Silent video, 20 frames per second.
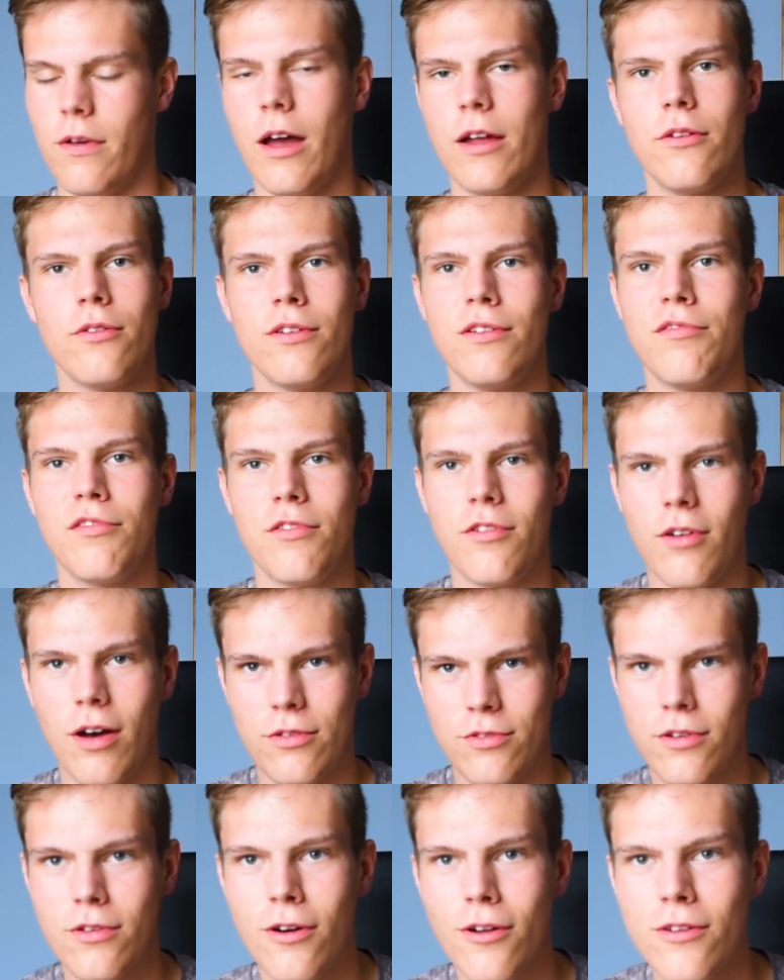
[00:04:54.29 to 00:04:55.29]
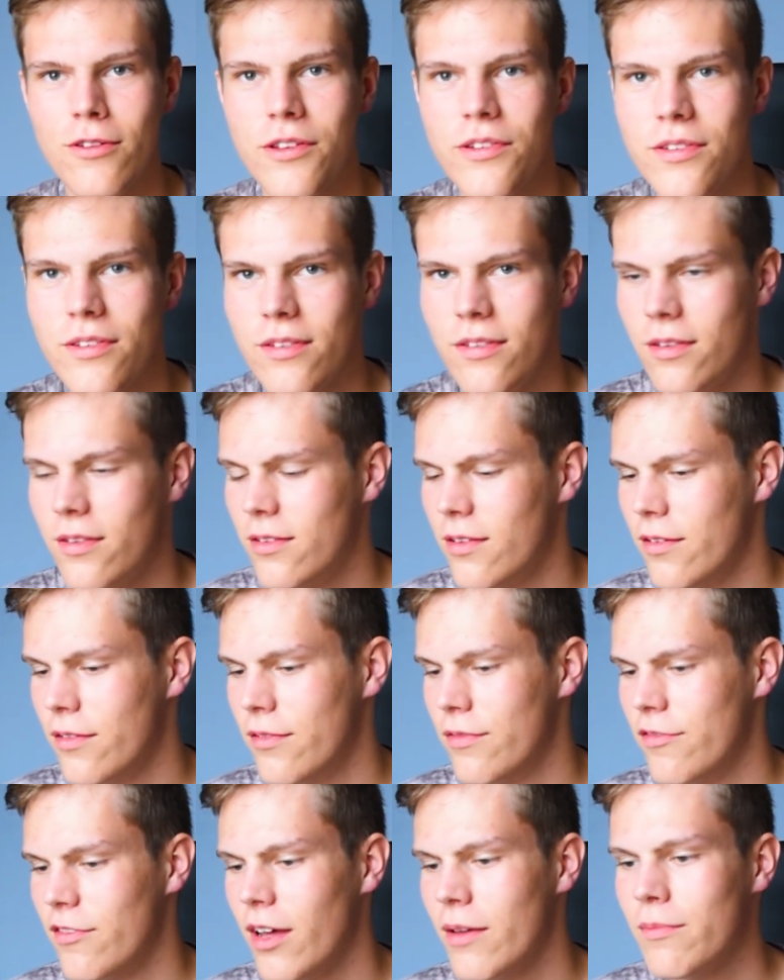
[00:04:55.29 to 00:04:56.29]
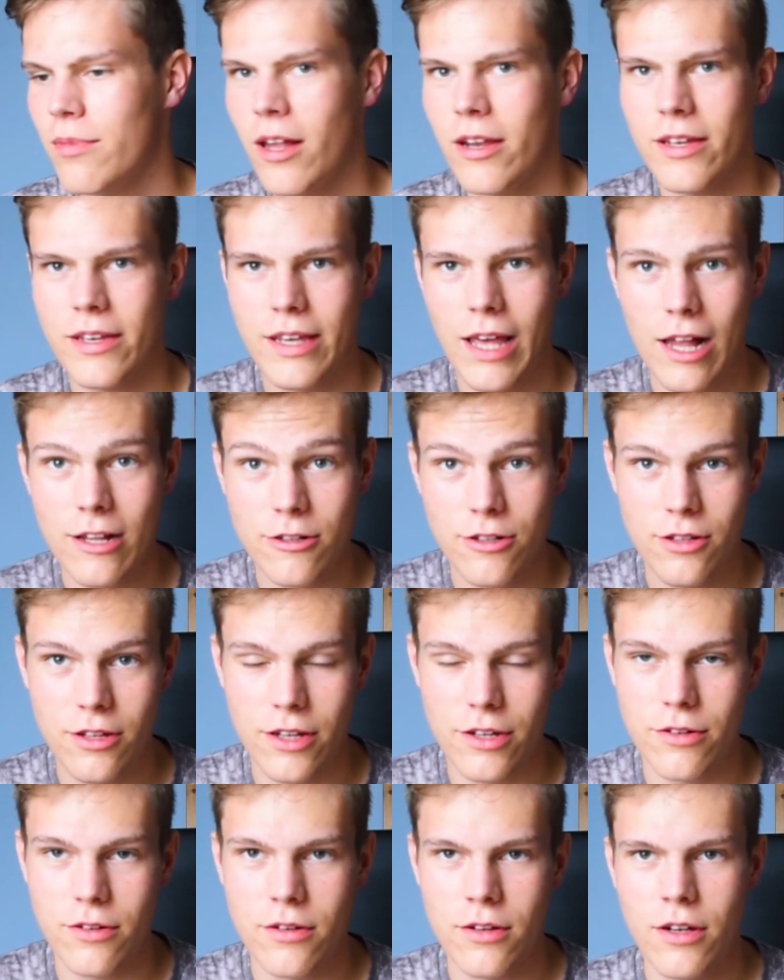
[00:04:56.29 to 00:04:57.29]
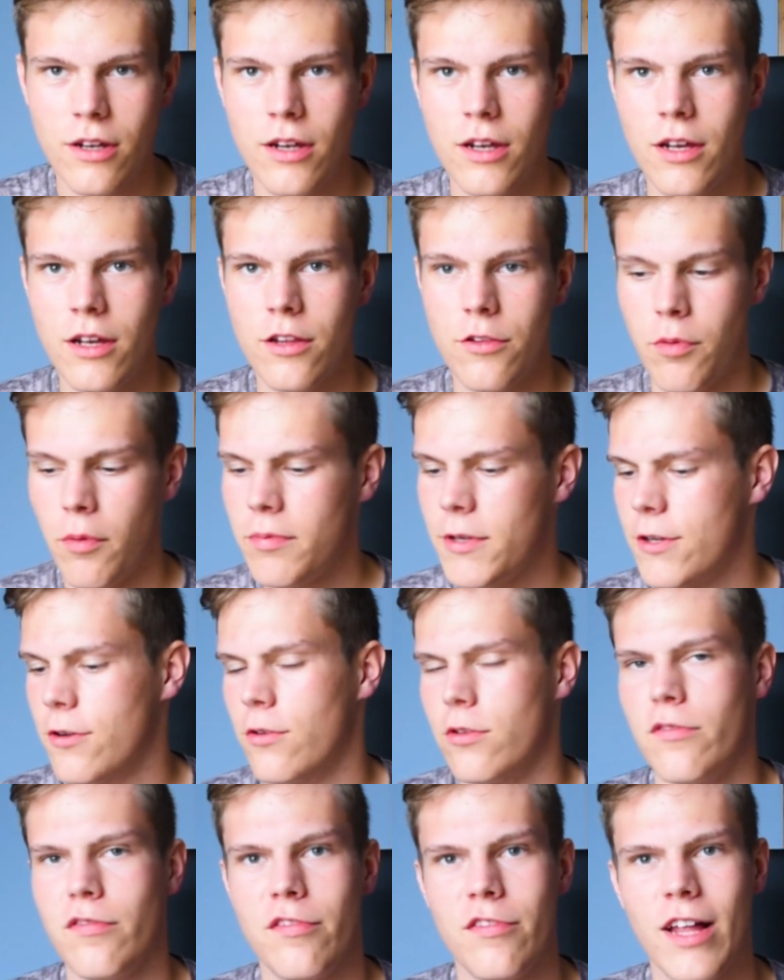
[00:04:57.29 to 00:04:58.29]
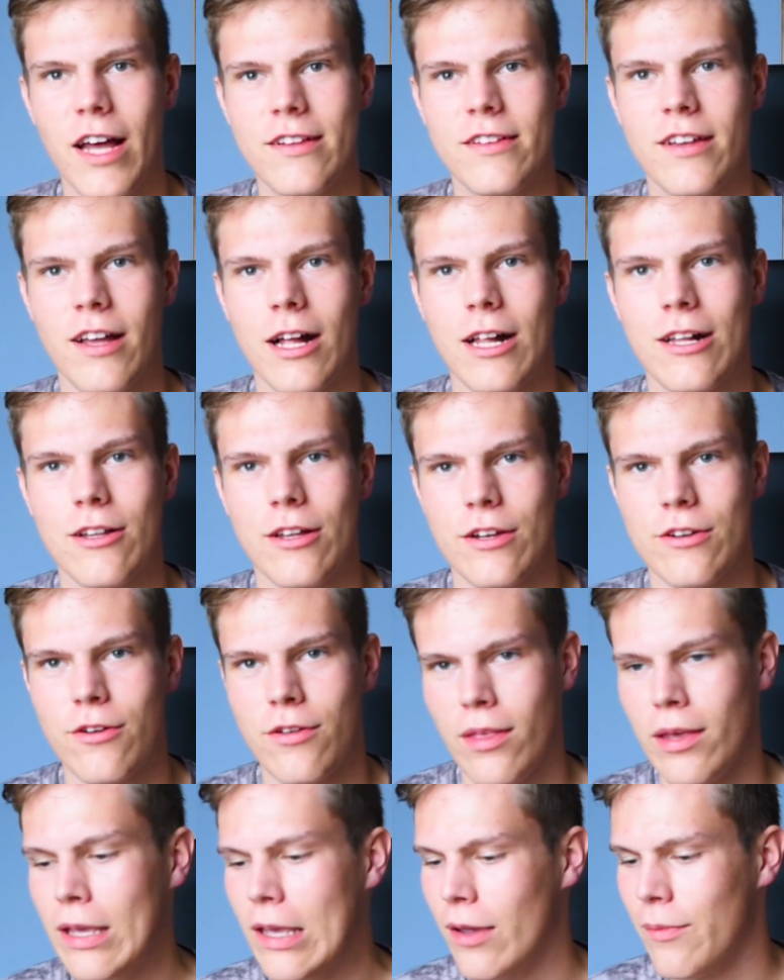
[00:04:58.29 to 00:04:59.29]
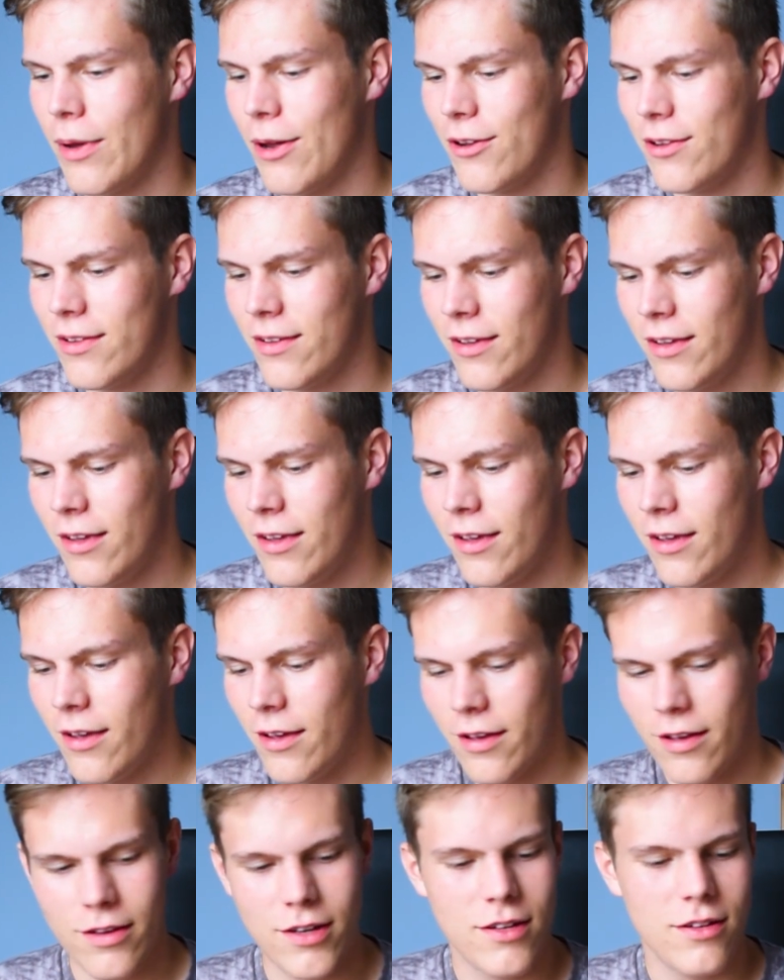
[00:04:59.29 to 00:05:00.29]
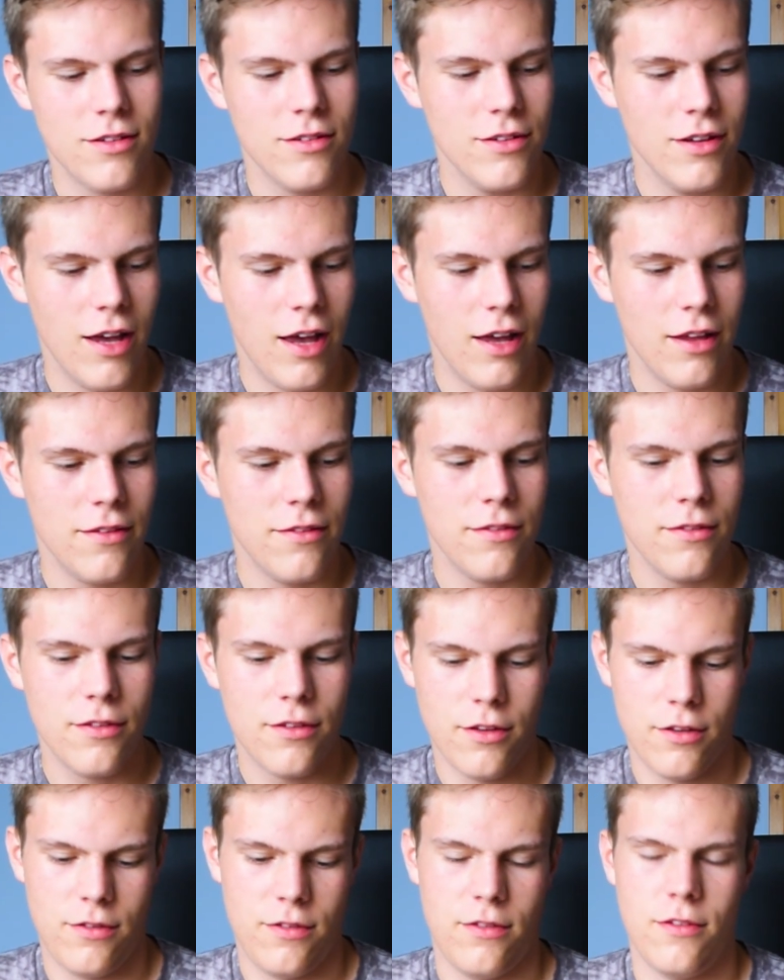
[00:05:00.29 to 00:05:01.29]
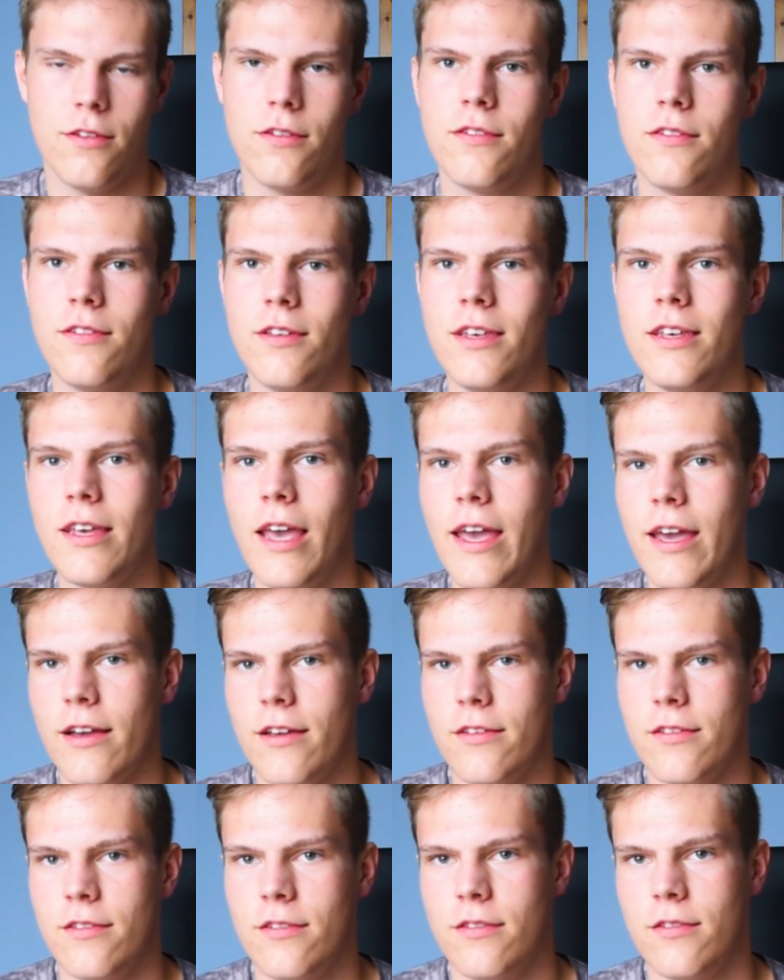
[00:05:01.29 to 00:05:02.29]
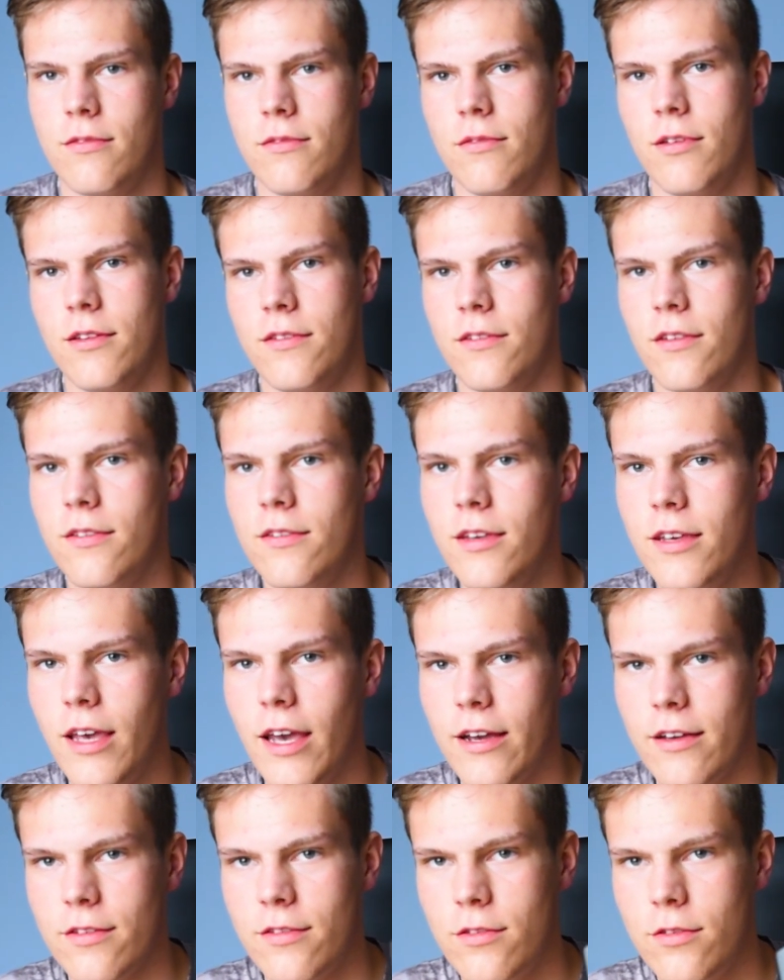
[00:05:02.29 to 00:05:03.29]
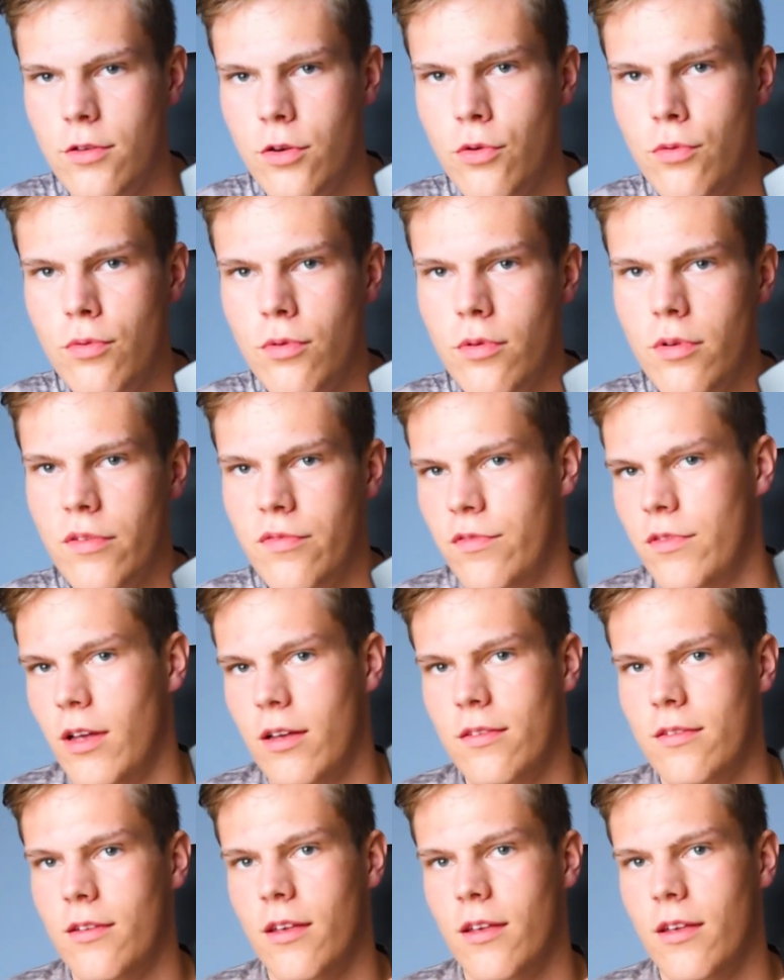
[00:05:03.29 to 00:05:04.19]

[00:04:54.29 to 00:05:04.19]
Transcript: don't even know how to call this. This is a flight planning calculator. It's probably called a flight calculator, thinking about it. and it's the CX. It's the CX2, if that